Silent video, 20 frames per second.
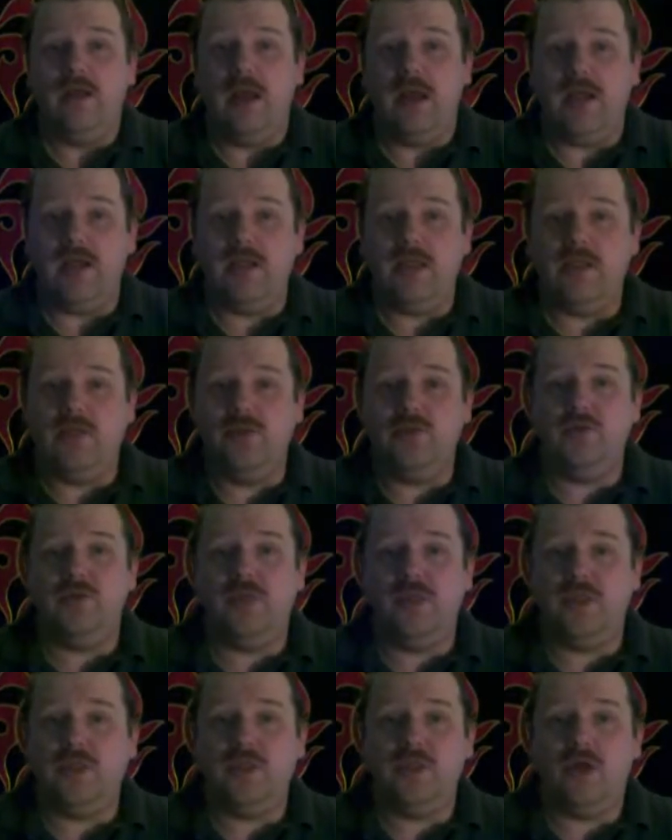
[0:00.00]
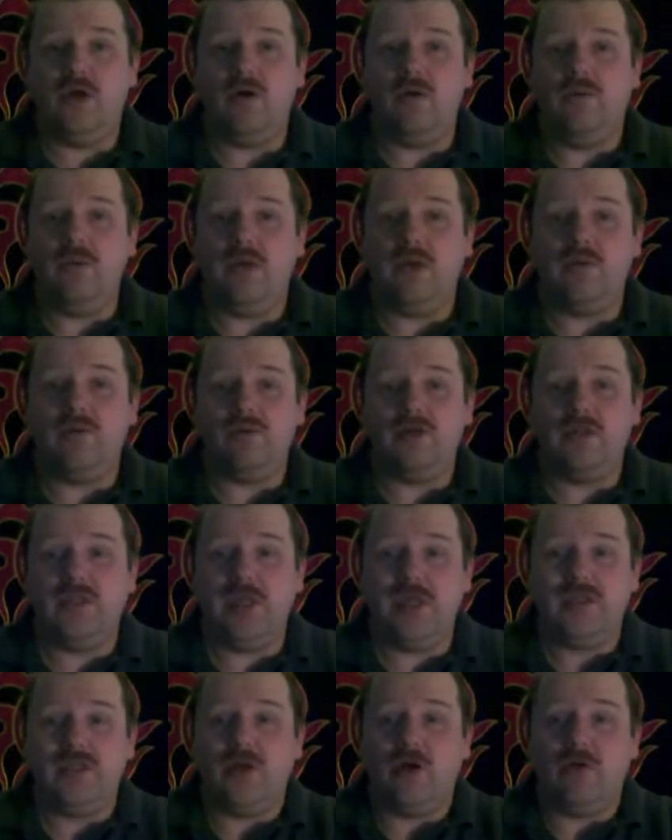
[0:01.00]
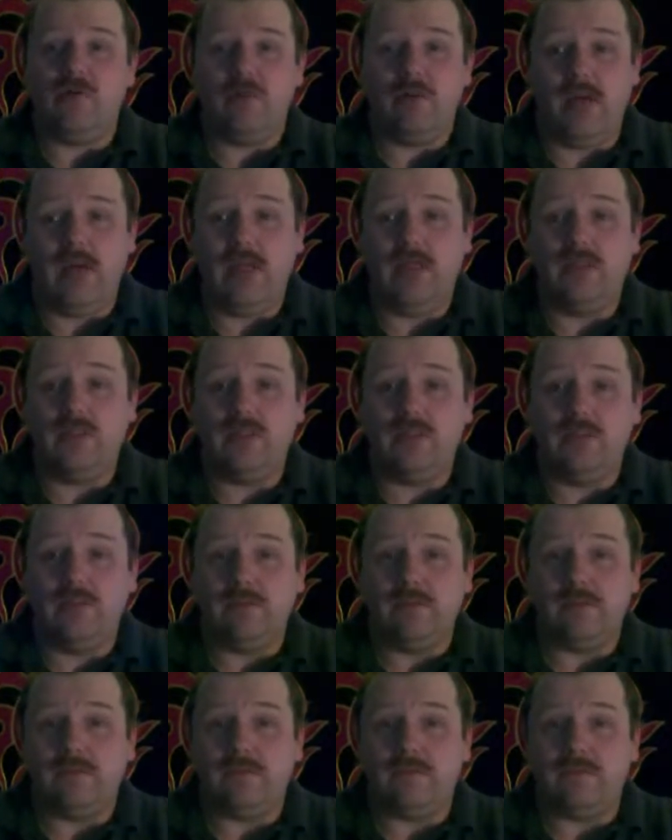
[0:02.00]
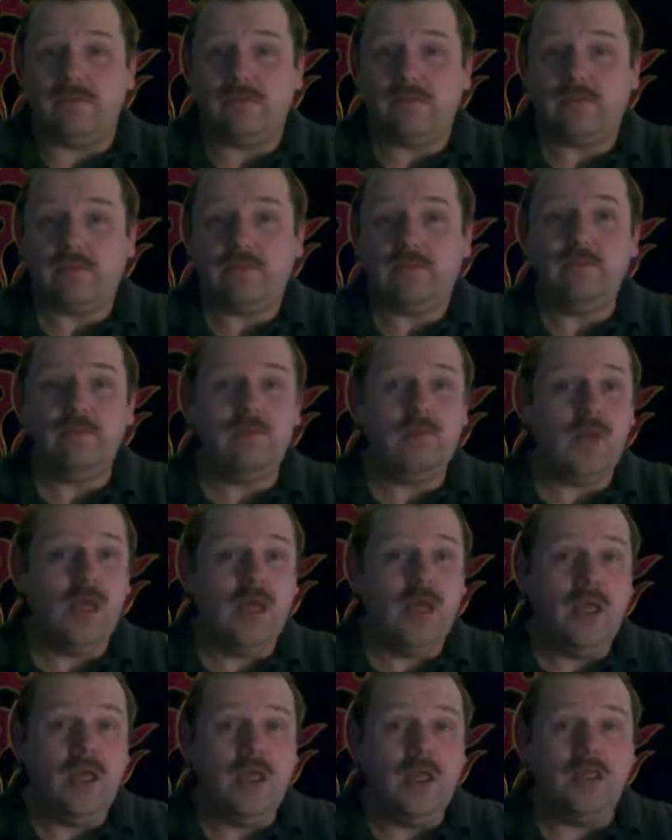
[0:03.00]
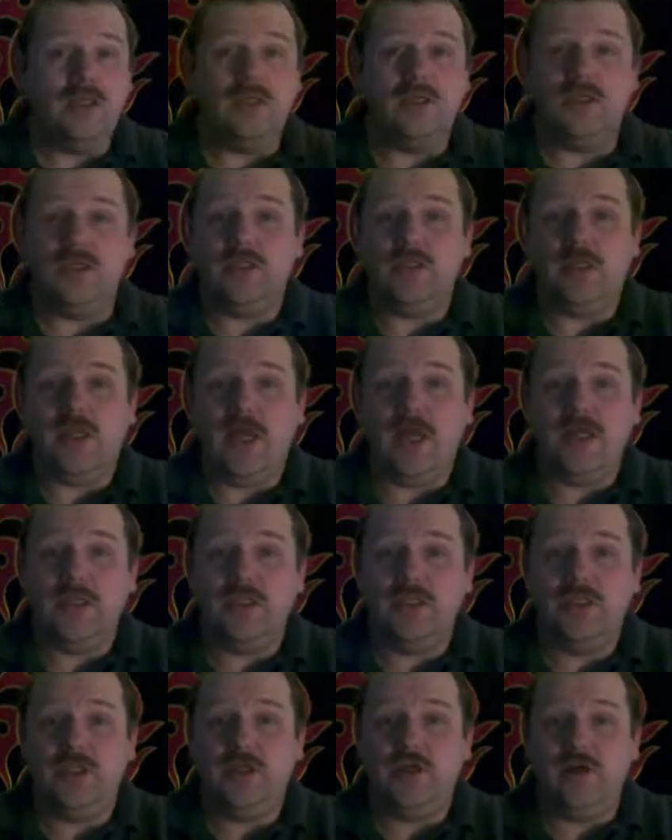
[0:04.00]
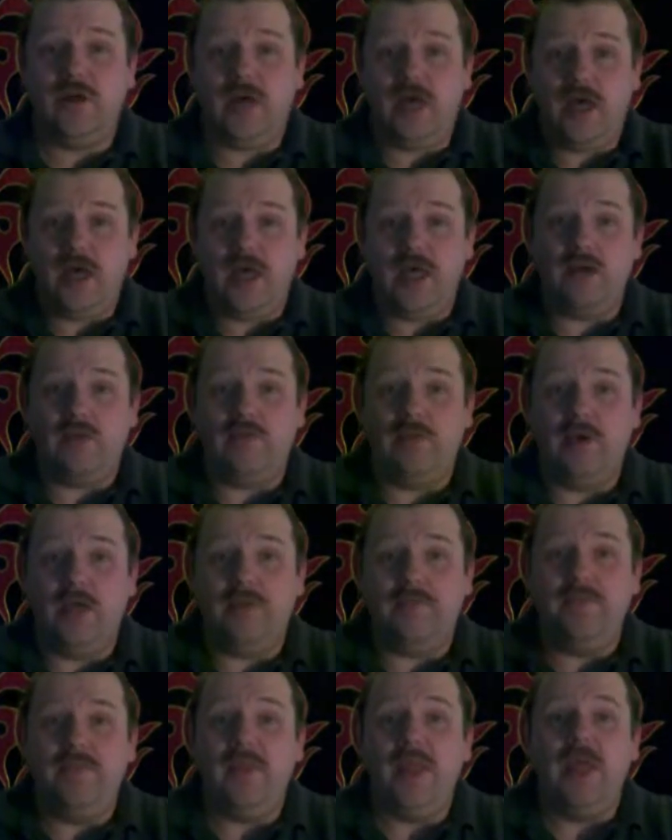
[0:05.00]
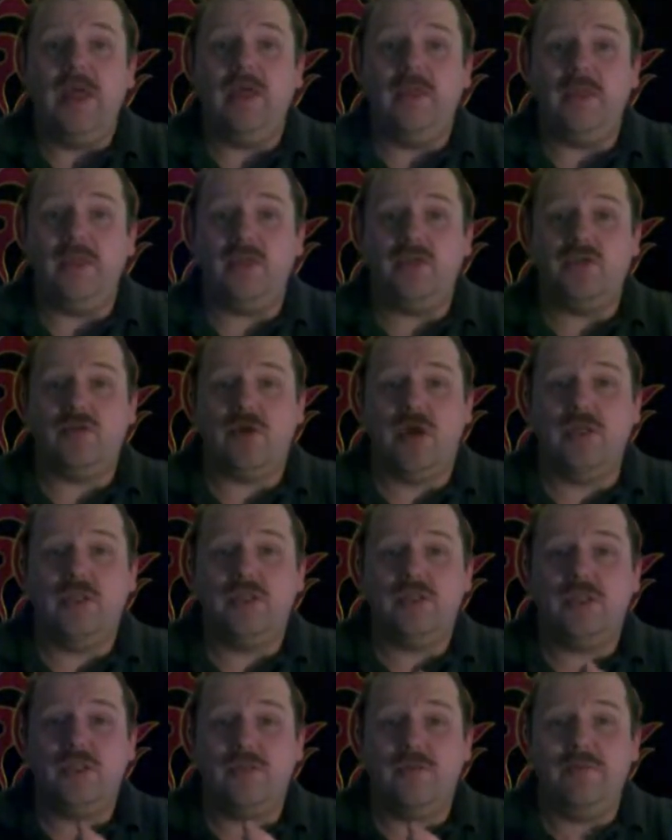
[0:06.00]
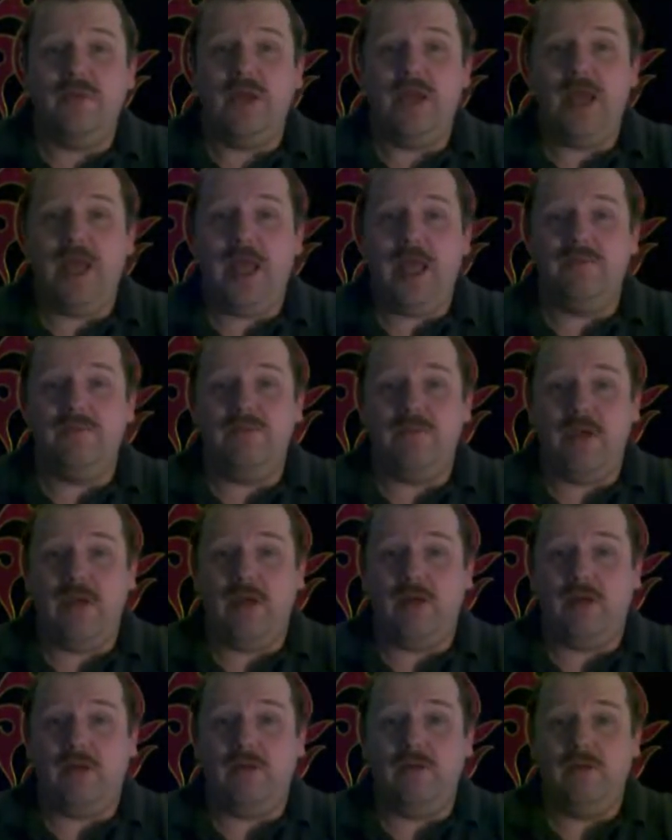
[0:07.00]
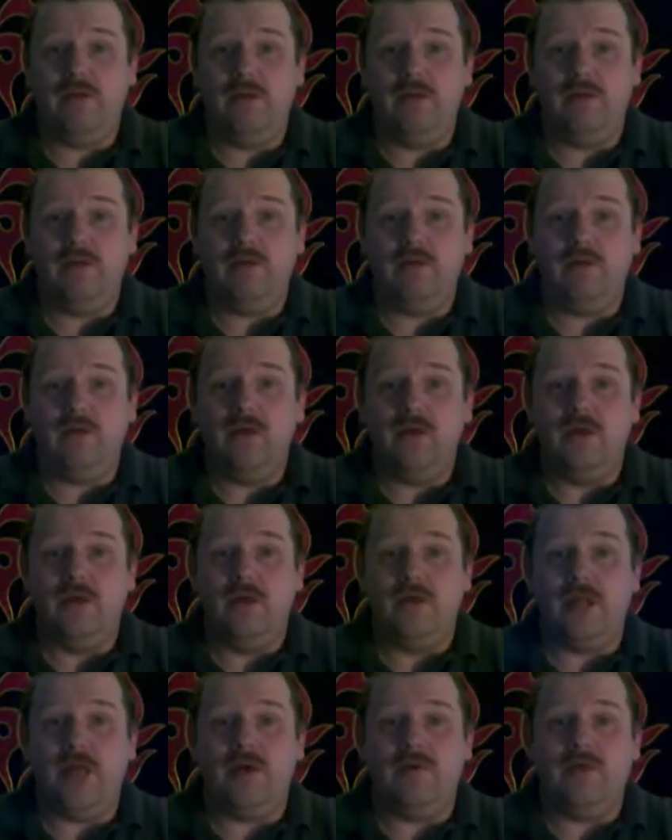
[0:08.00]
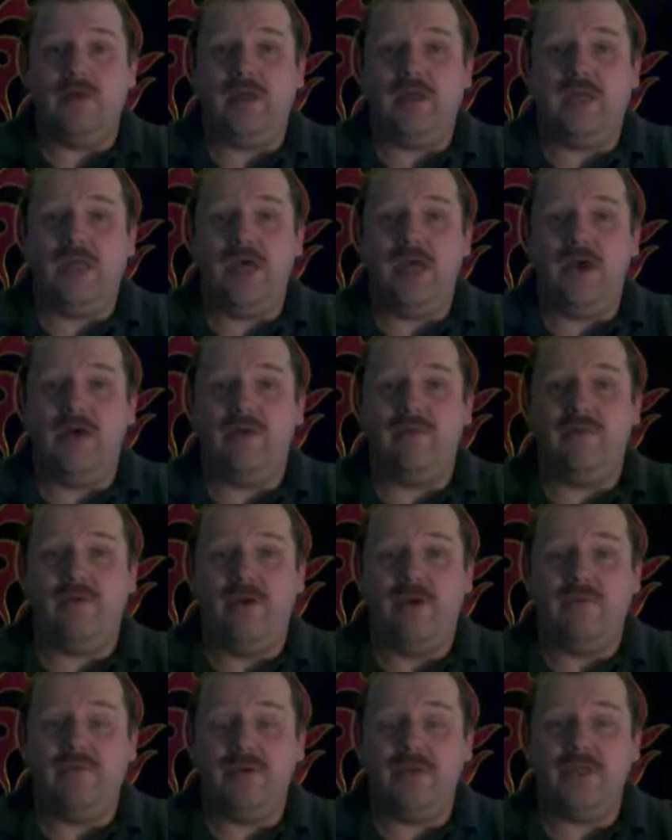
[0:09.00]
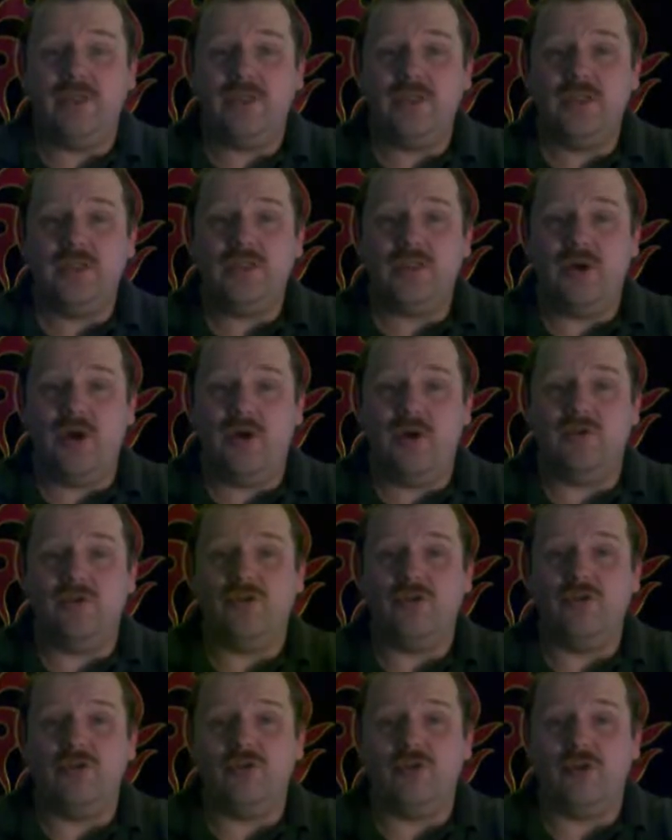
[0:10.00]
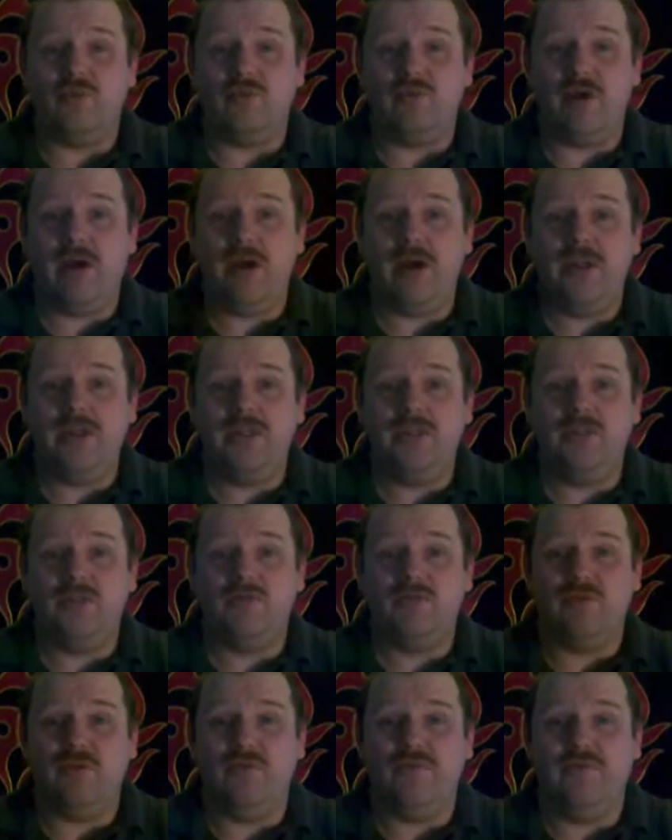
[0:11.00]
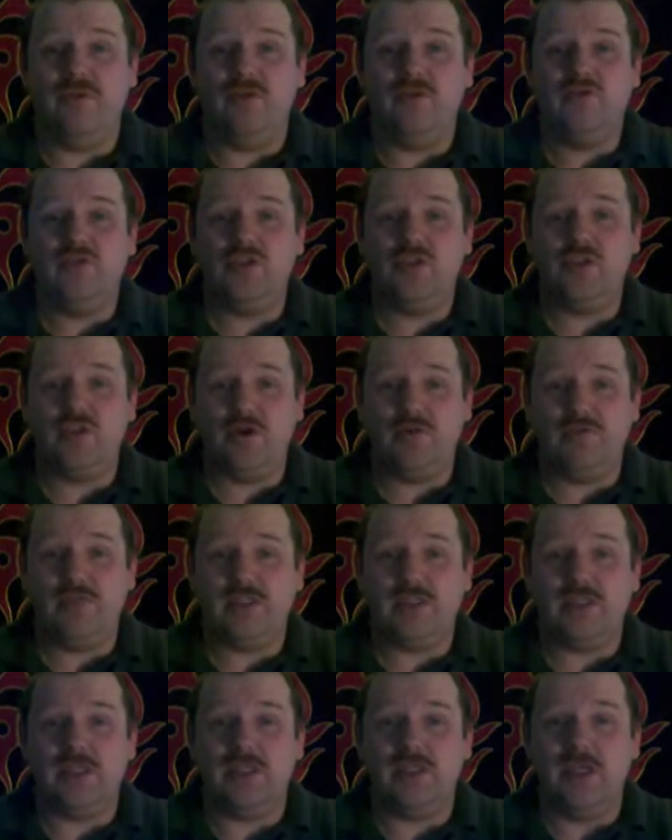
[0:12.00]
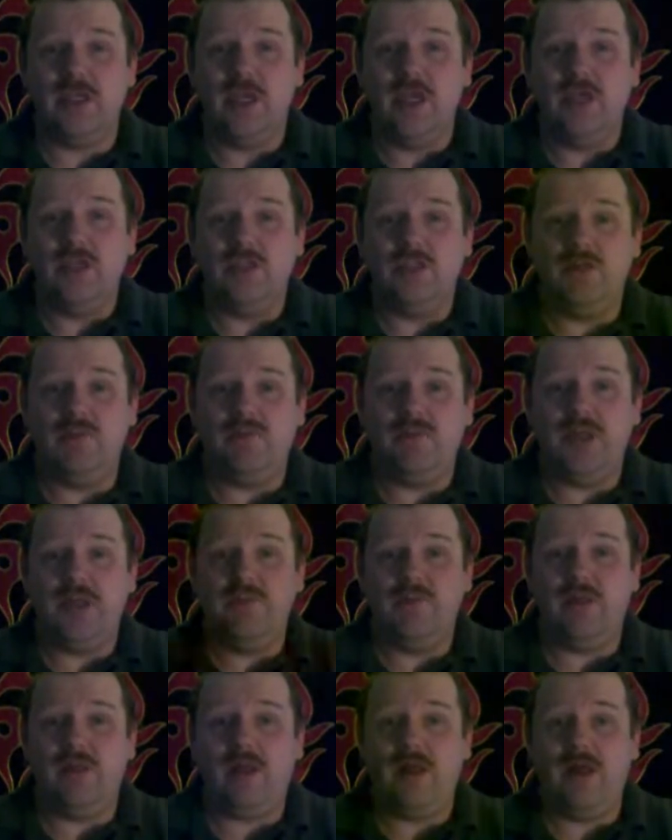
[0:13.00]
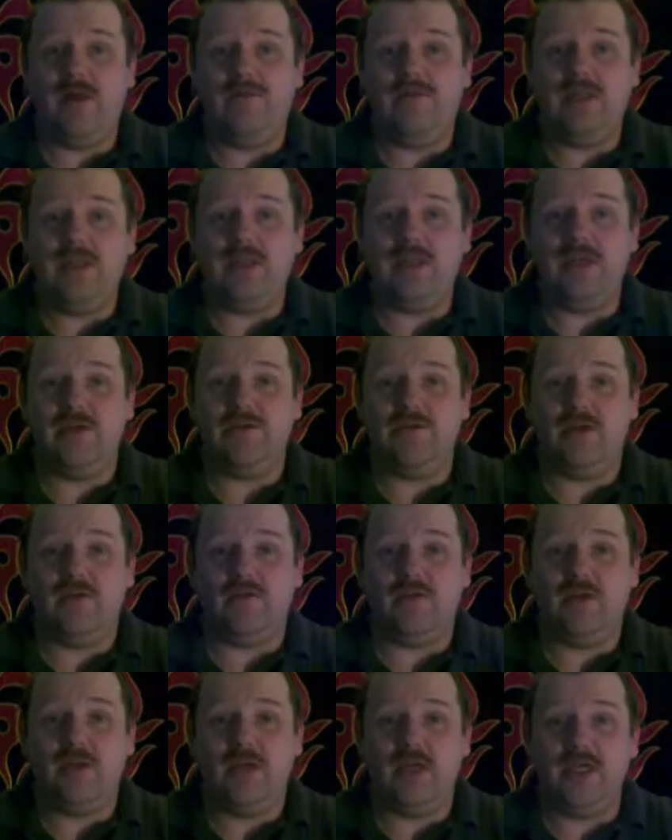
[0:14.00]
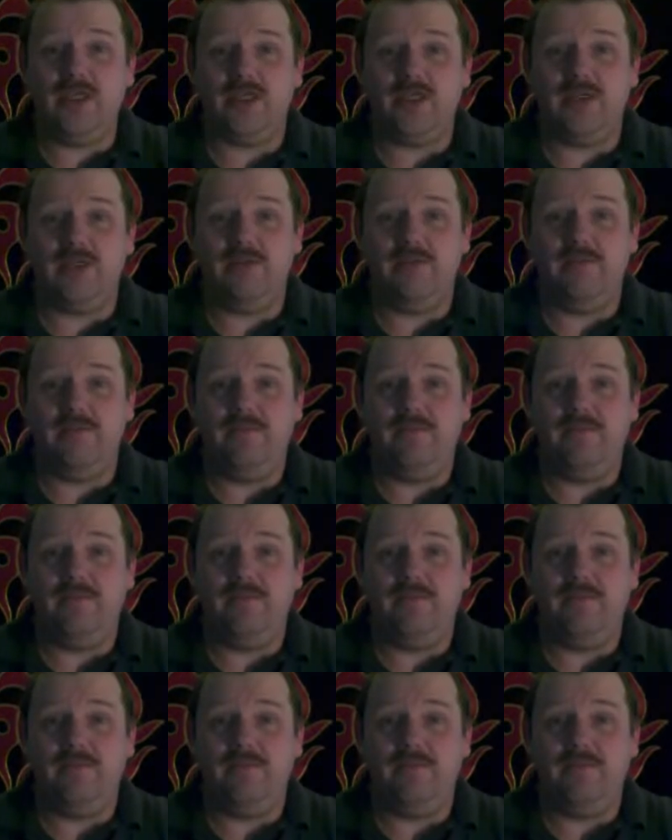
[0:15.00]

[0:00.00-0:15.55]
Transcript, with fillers: And in doing so, we can protect our rights. Just last year in Iowa, they tried to submit a bill that would give business owners the right to refuse services to people of a different religion.